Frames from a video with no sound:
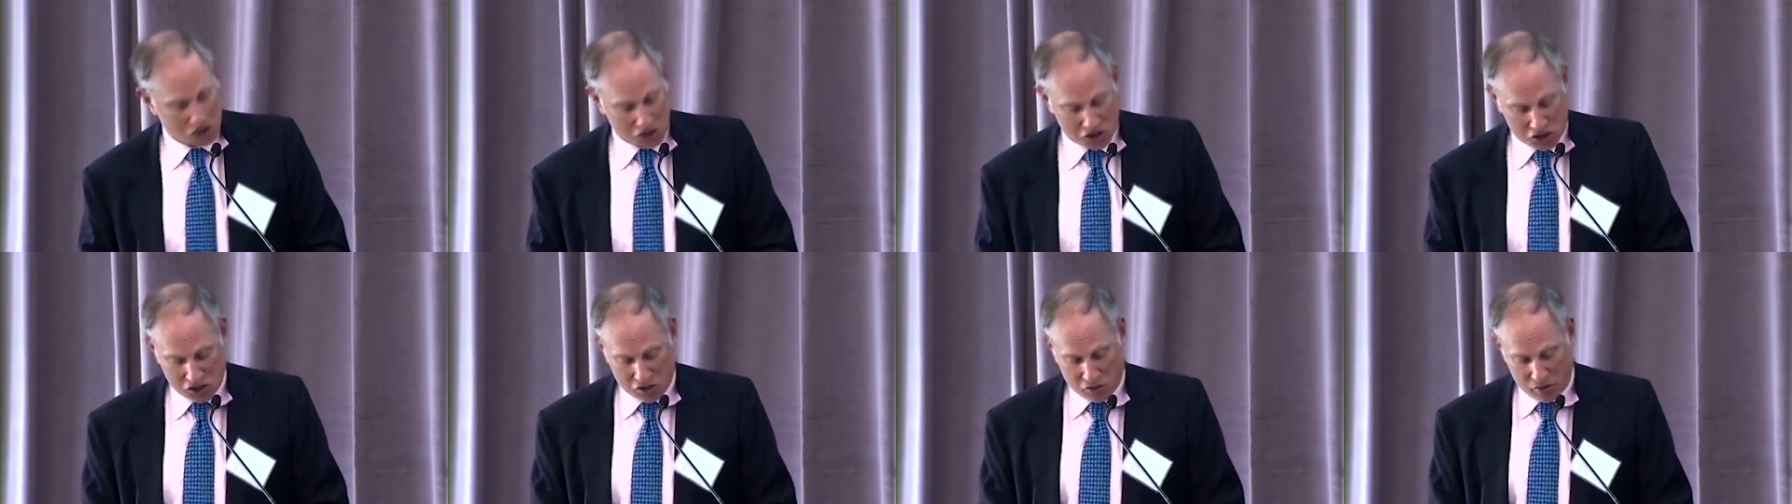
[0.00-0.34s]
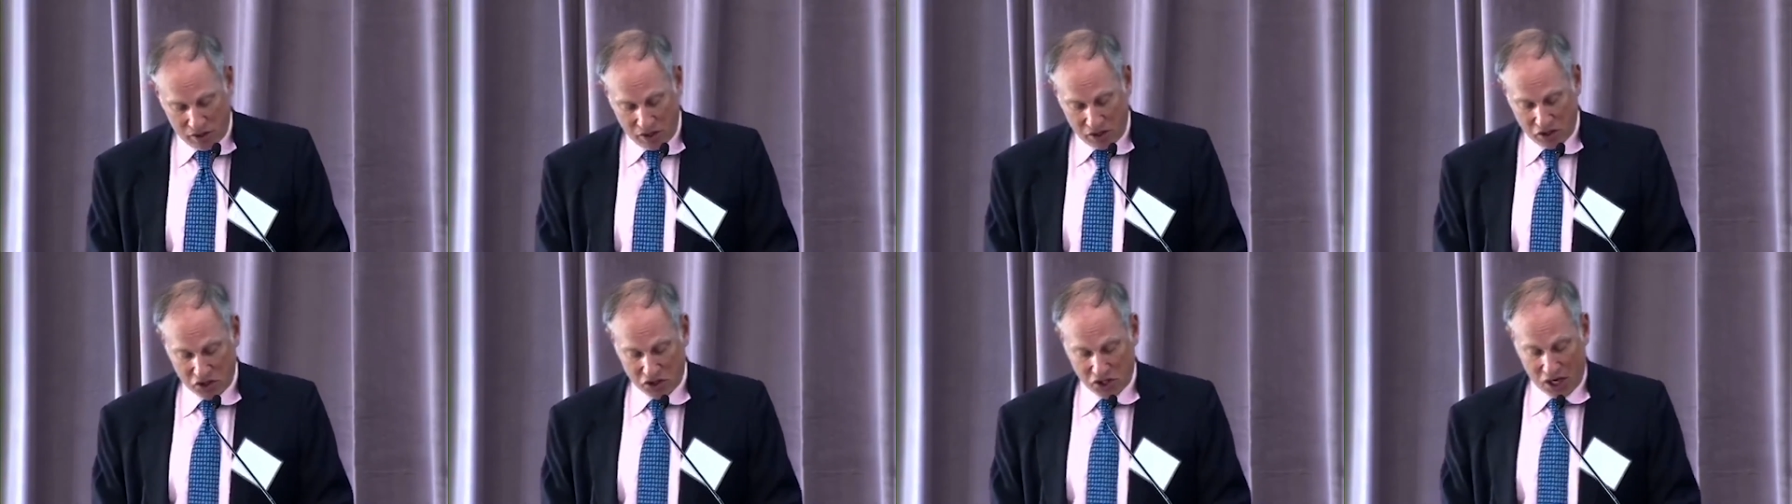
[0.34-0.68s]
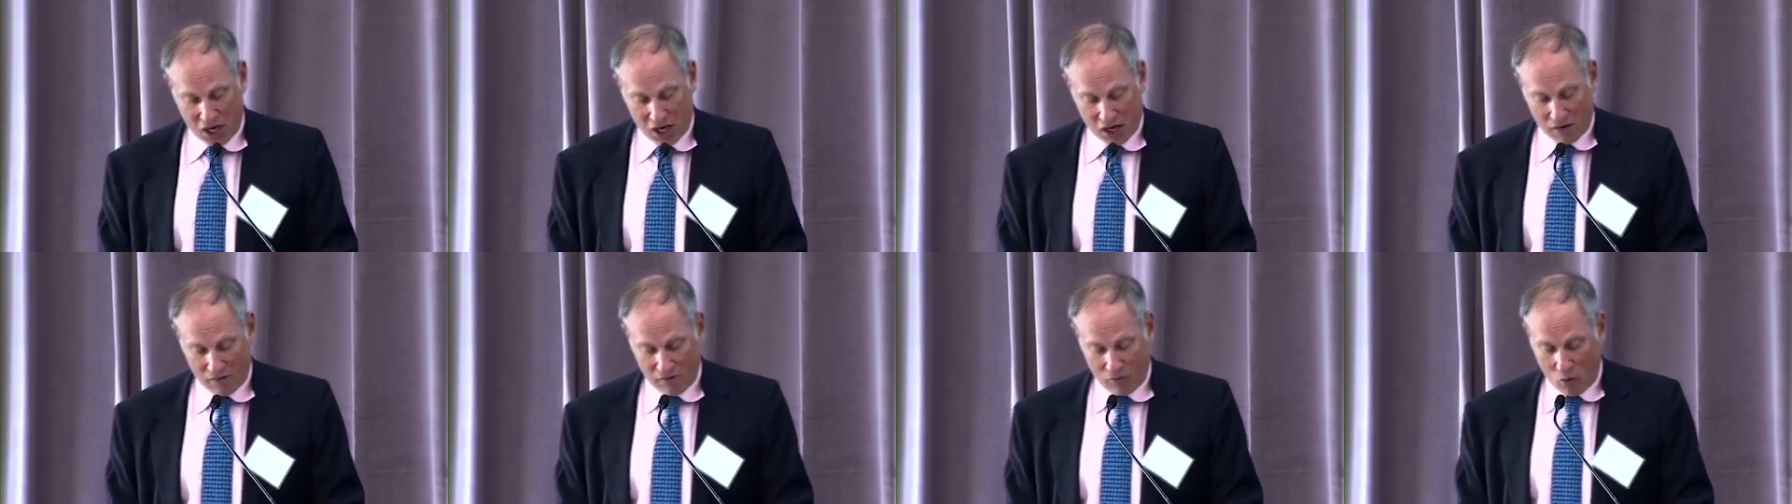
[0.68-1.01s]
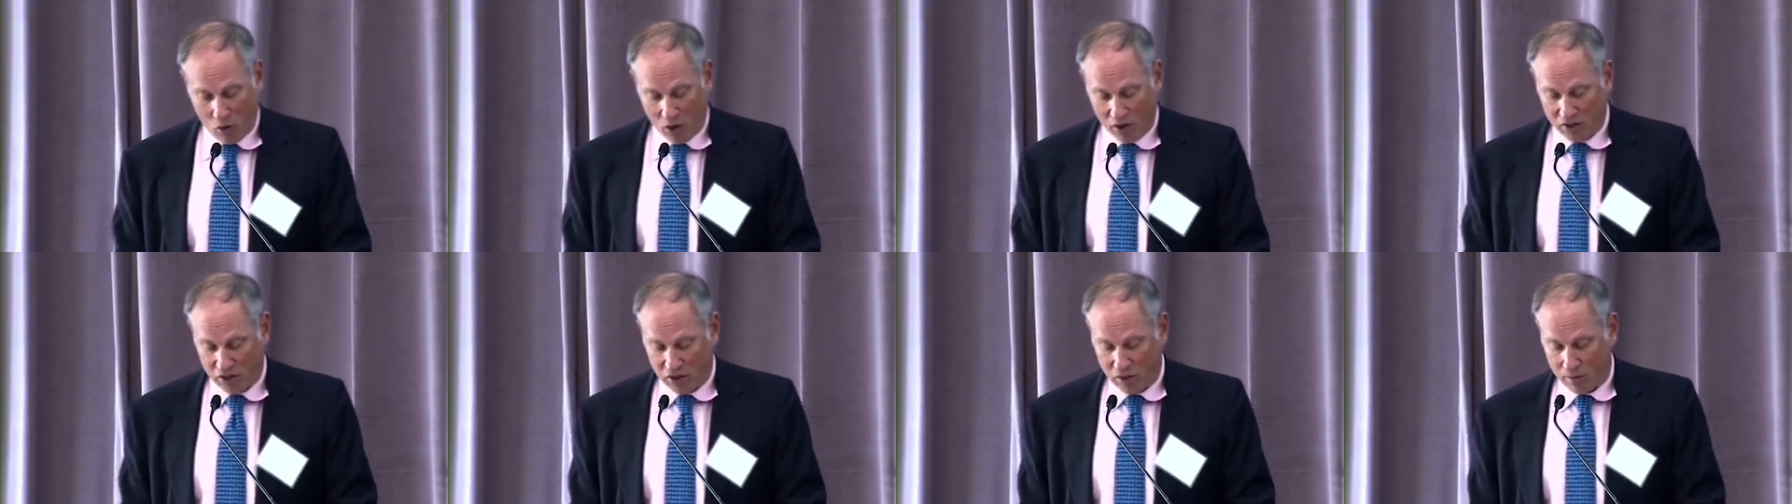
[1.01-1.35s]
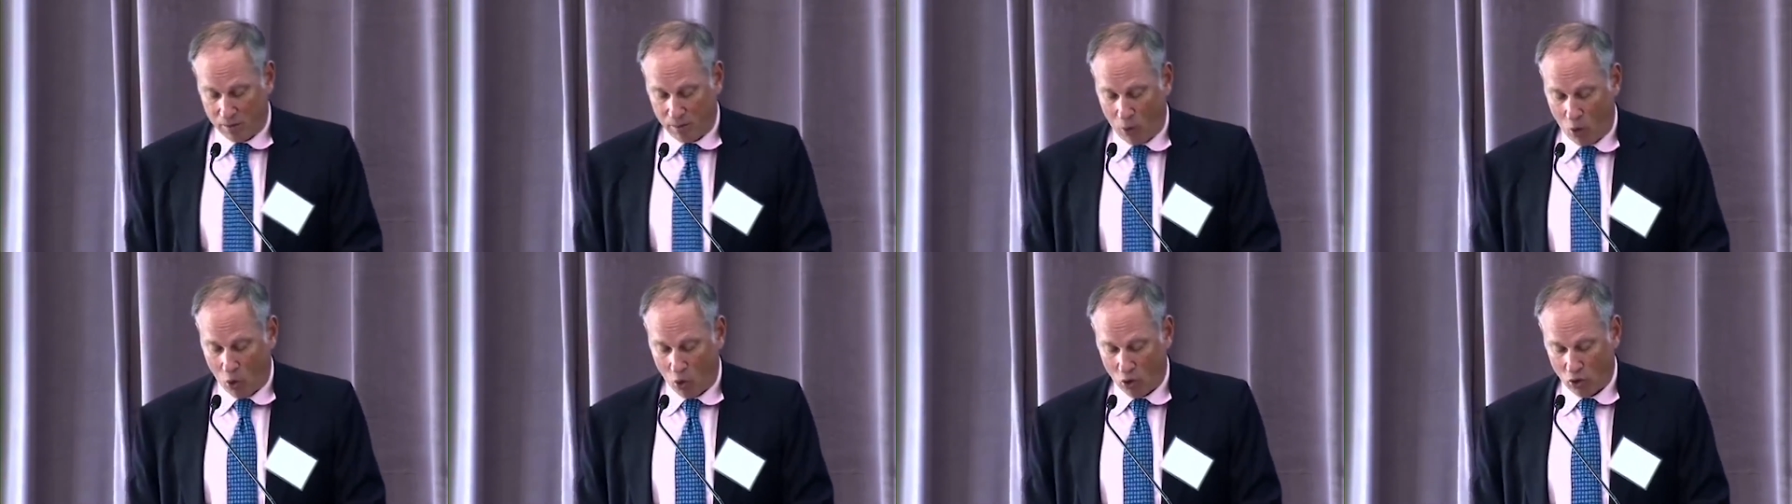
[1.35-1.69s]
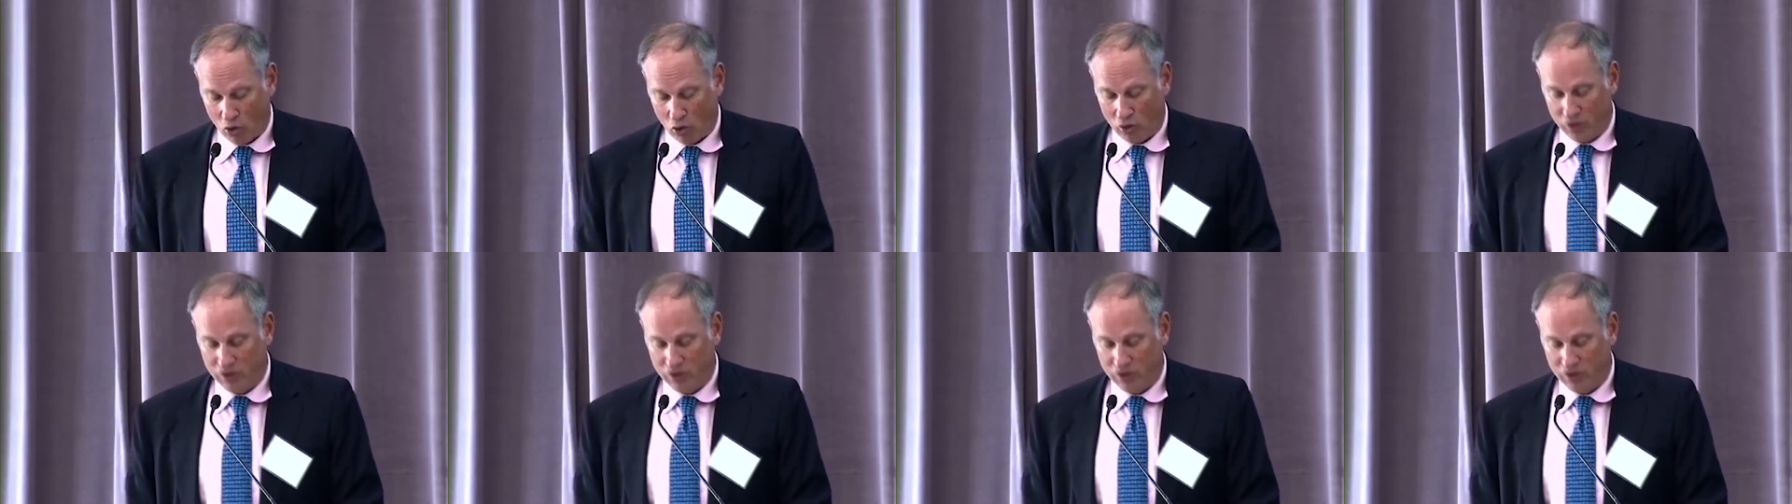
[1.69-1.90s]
screenshot of what the portal,